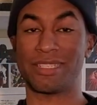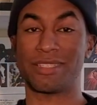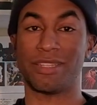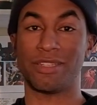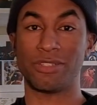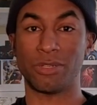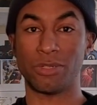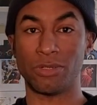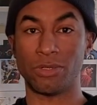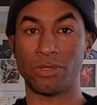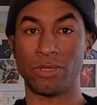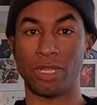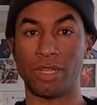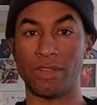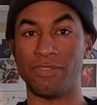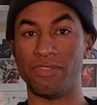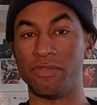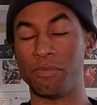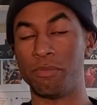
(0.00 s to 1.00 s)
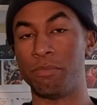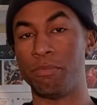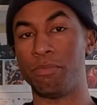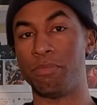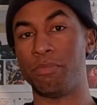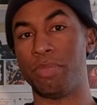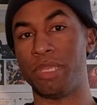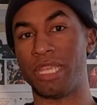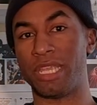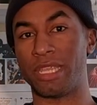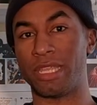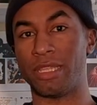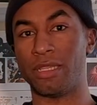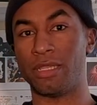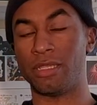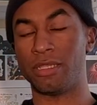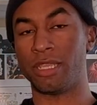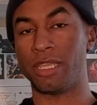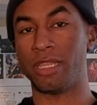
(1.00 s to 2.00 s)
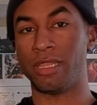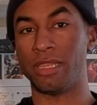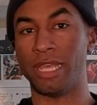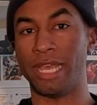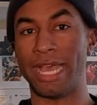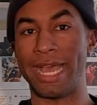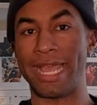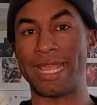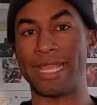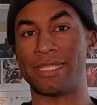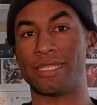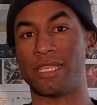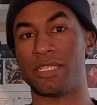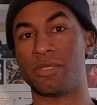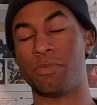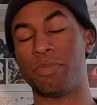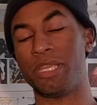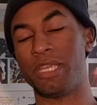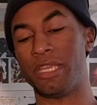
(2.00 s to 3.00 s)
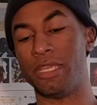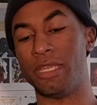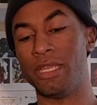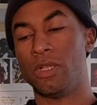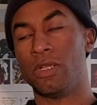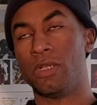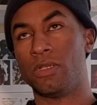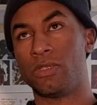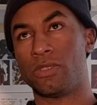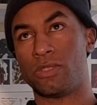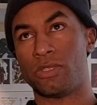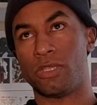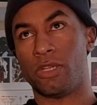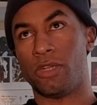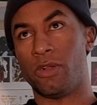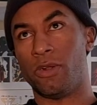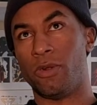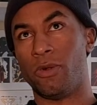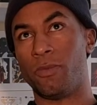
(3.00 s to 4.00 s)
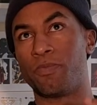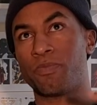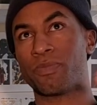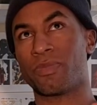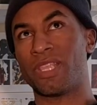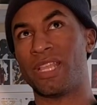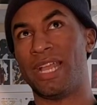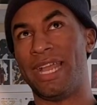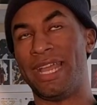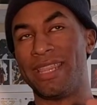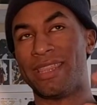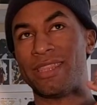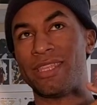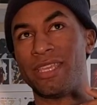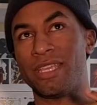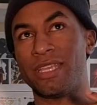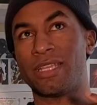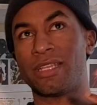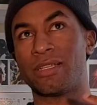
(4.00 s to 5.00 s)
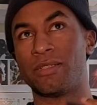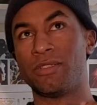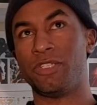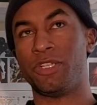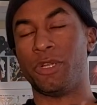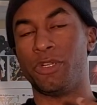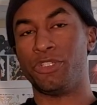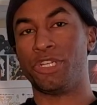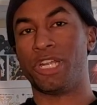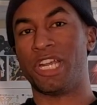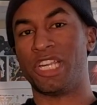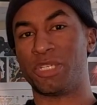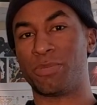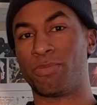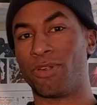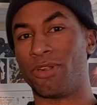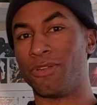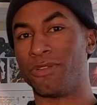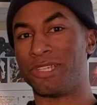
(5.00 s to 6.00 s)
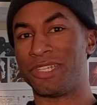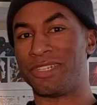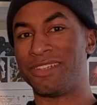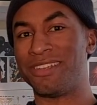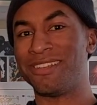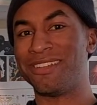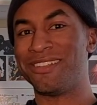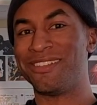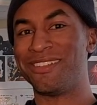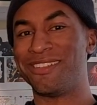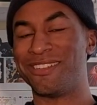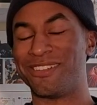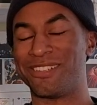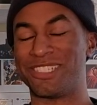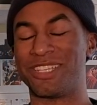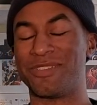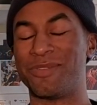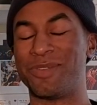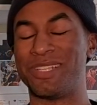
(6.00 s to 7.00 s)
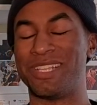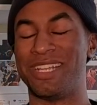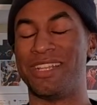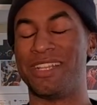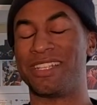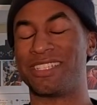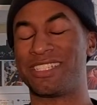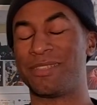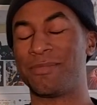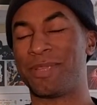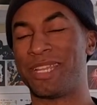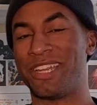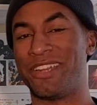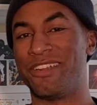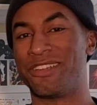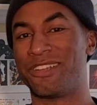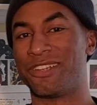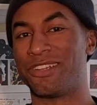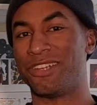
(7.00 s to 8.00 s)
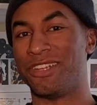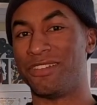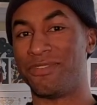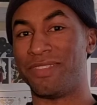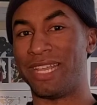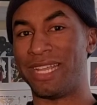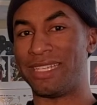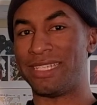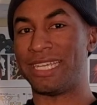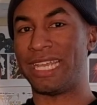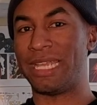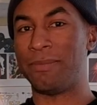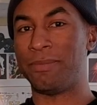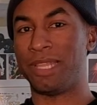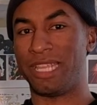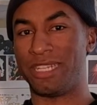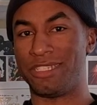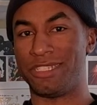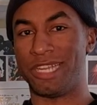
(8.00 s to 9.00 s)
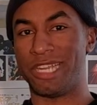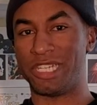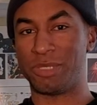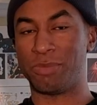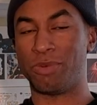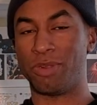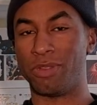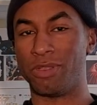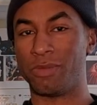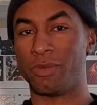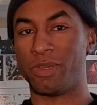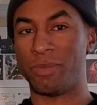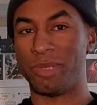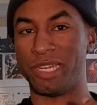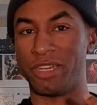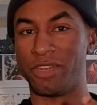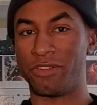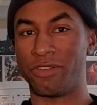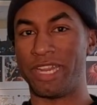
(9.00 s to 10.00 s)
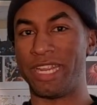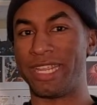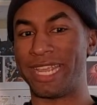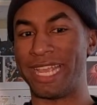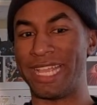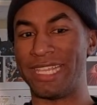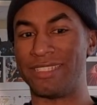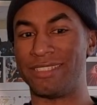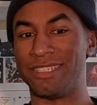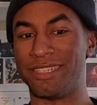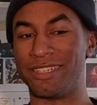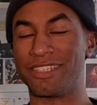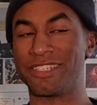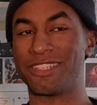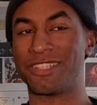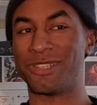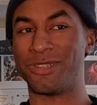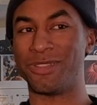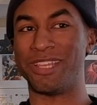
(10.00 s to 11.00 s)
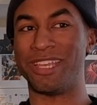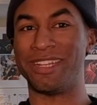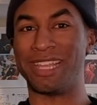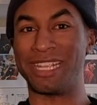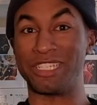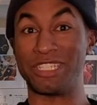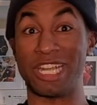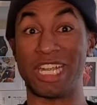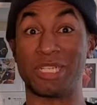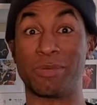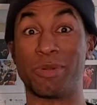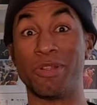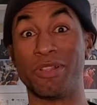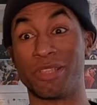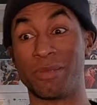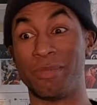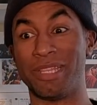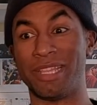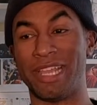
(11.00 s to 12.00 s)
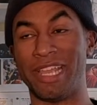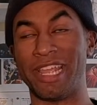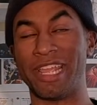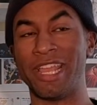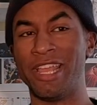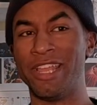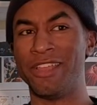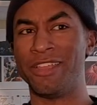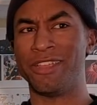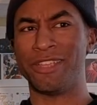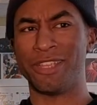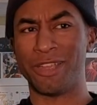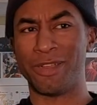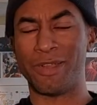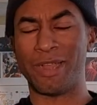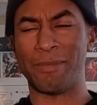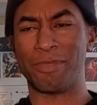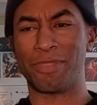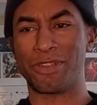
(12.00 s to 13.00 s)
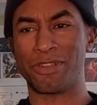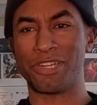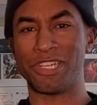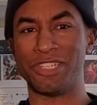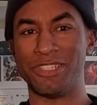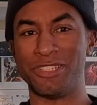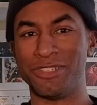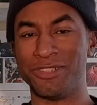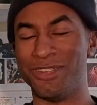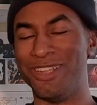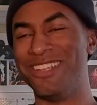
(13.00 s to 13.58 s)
the toll of being in the ISSP. So I think, you know, Josh Brolin, some character of that type, like Josh Brolin, would have been a great casting. So then, like, Josh Brolin can be like, yo, I'm 32,